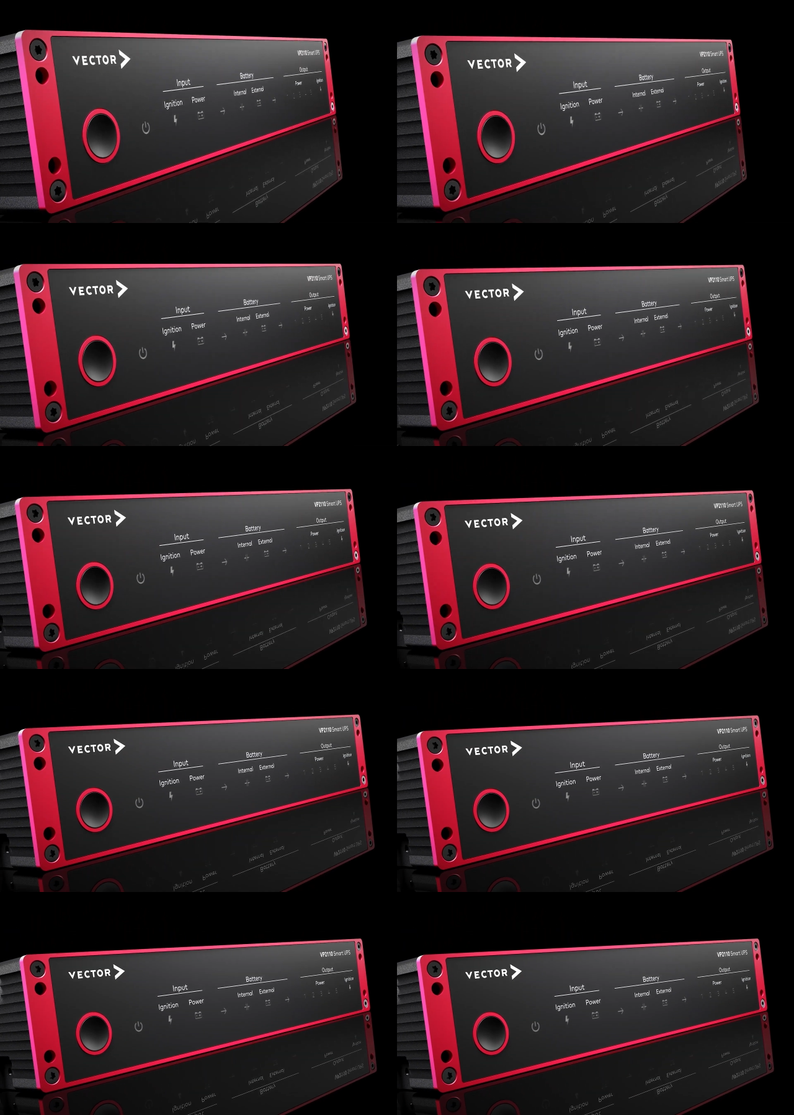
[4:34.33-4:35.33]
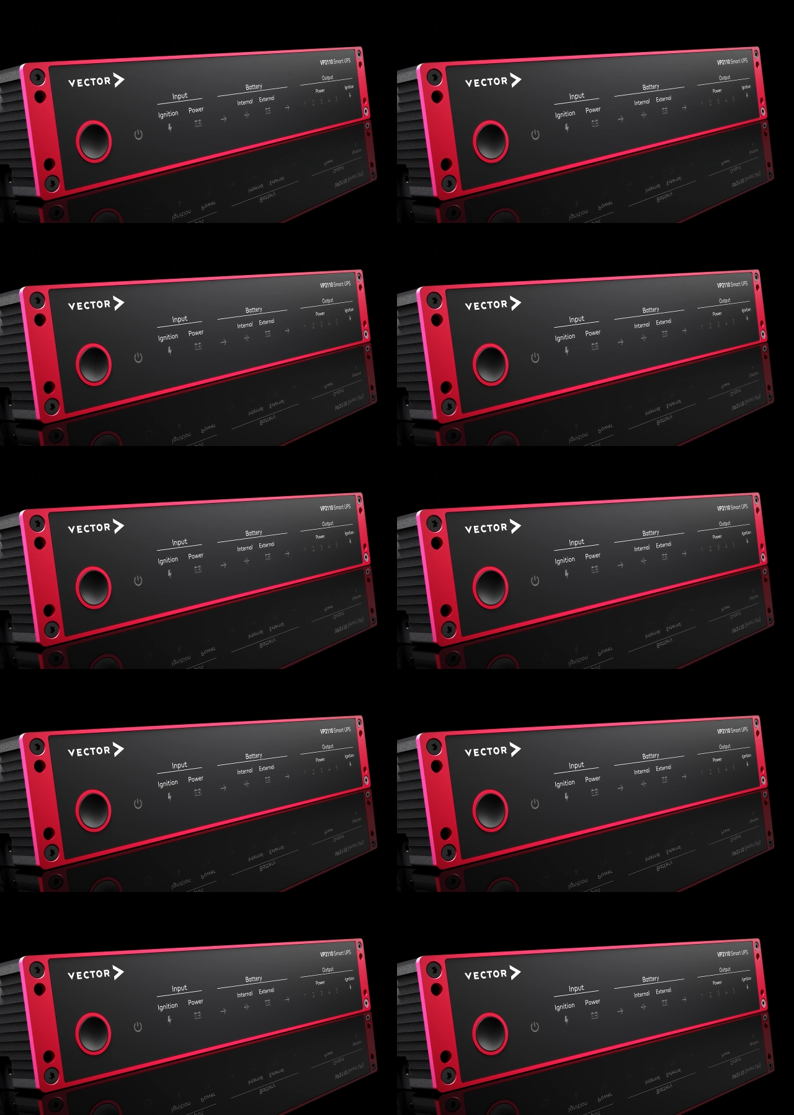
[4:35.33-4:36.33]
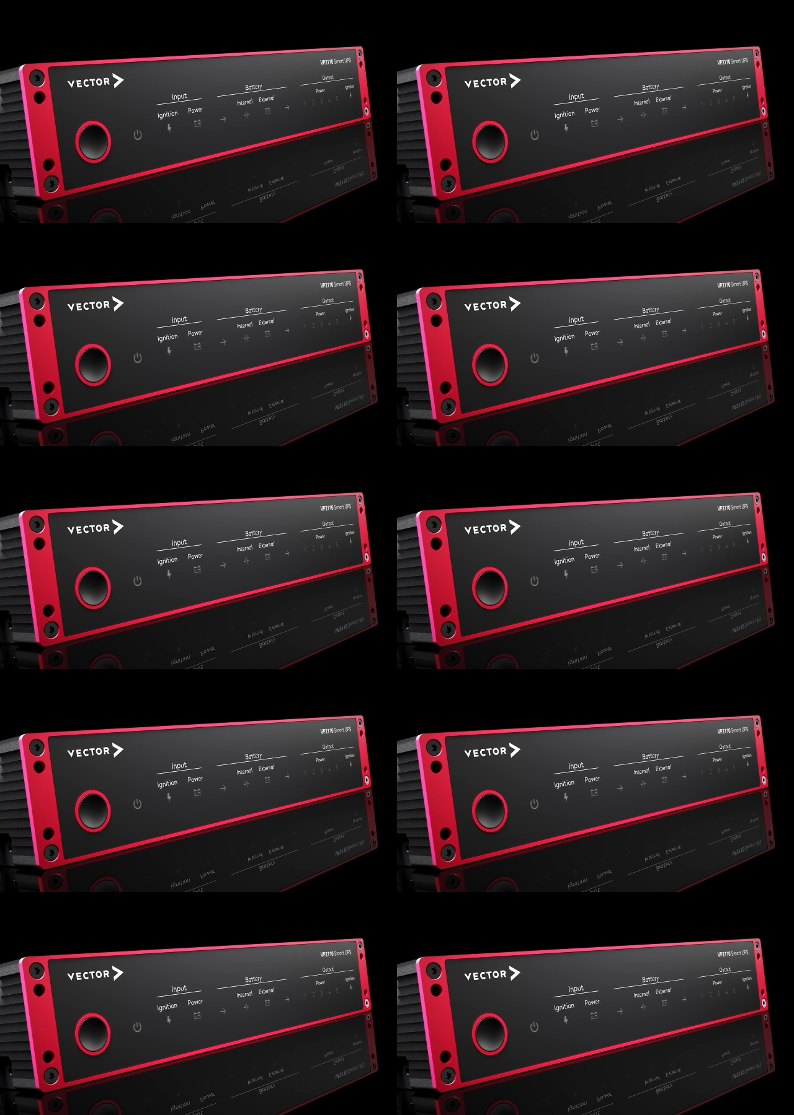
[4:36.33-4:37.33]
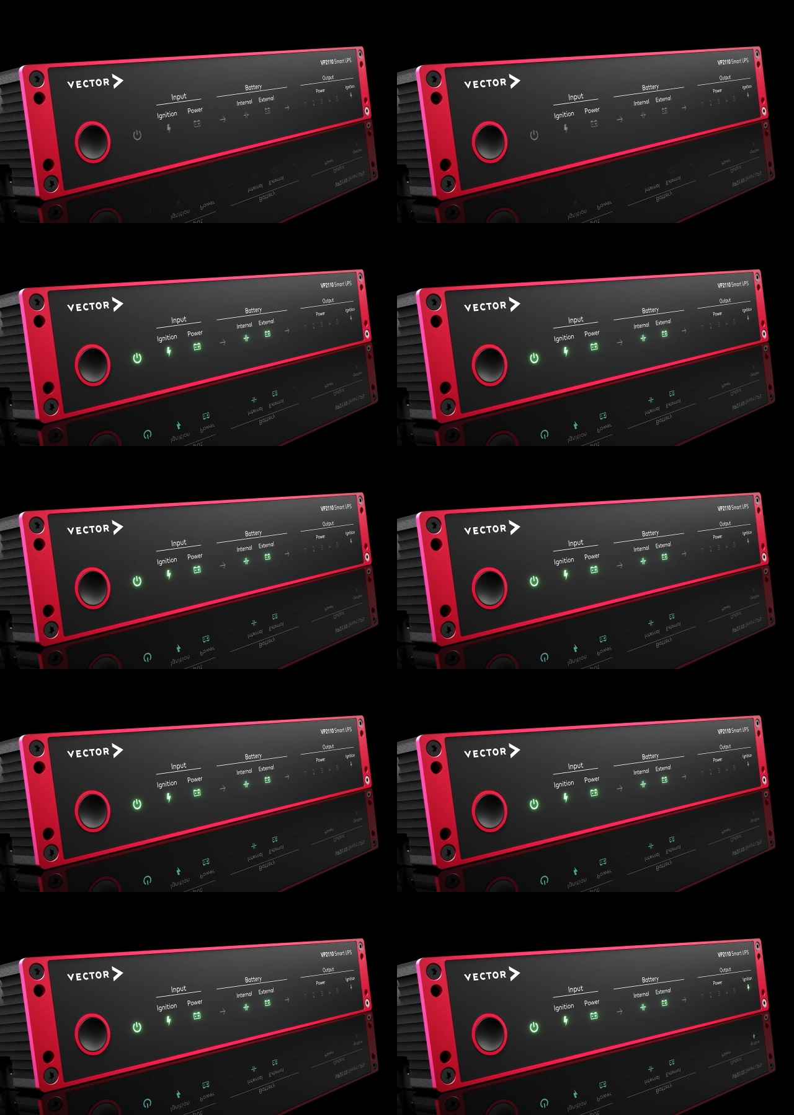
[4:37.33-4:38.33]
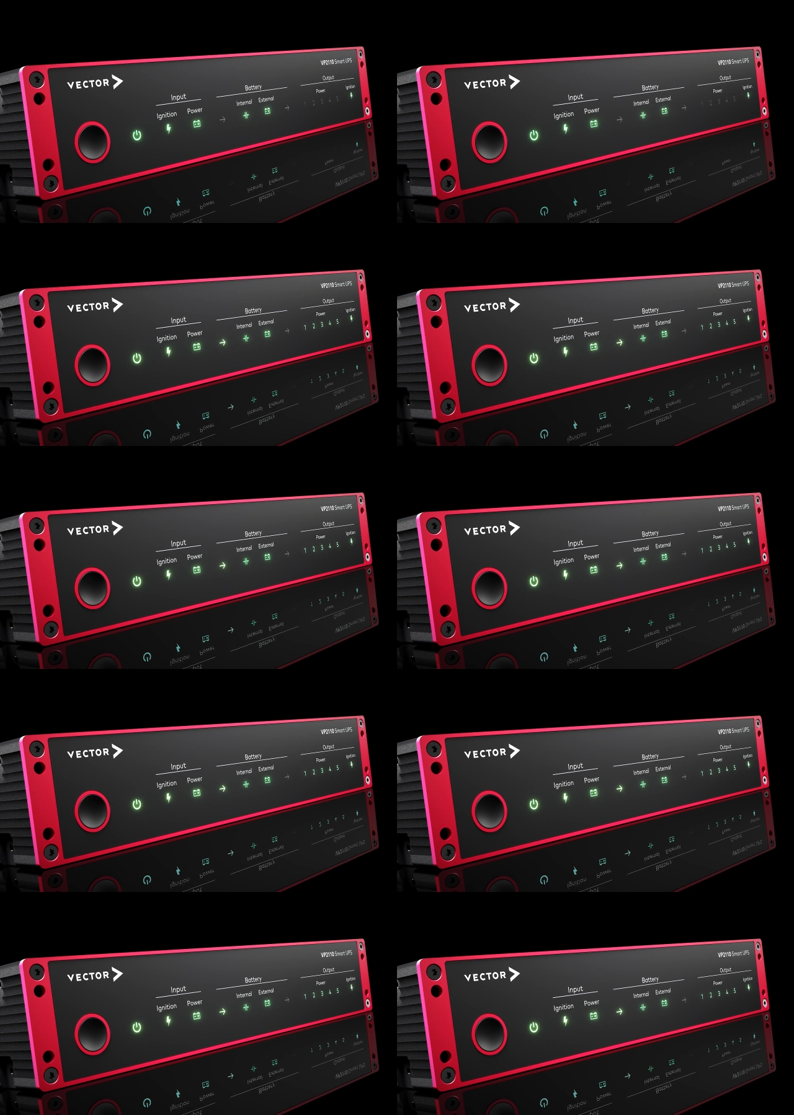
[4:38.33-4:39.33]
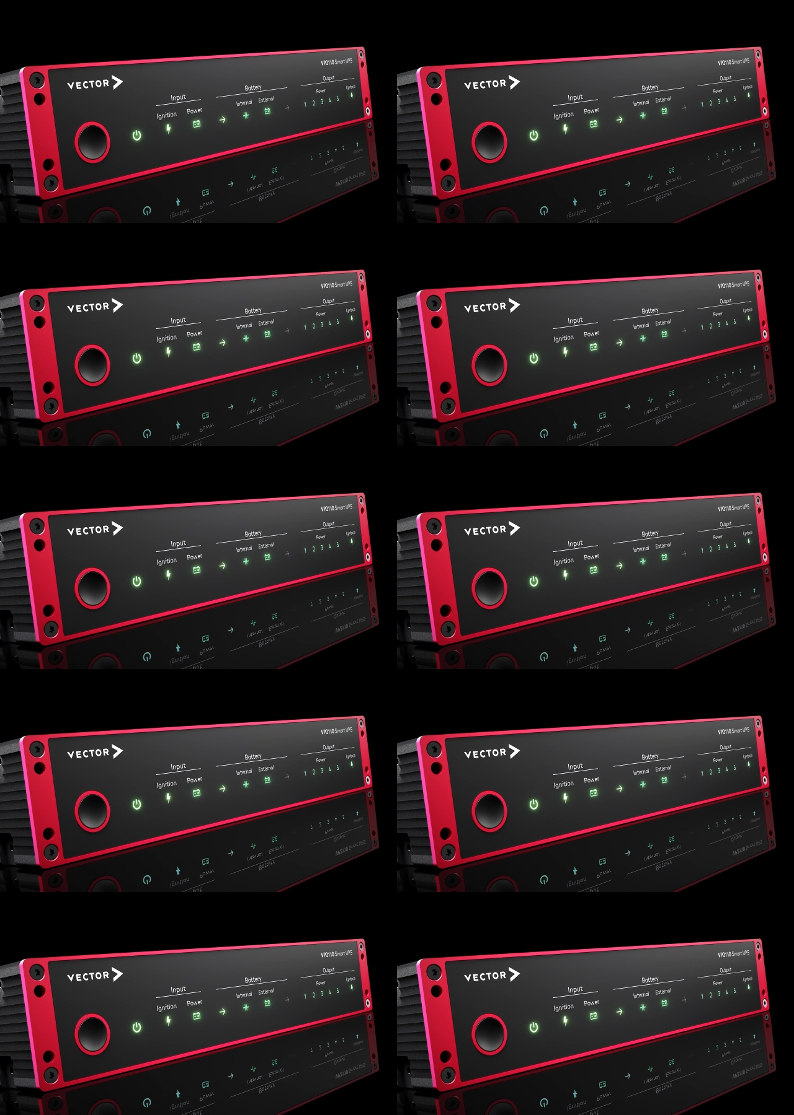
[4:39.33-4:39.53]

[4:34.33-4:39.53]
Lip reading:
(no speaker visible)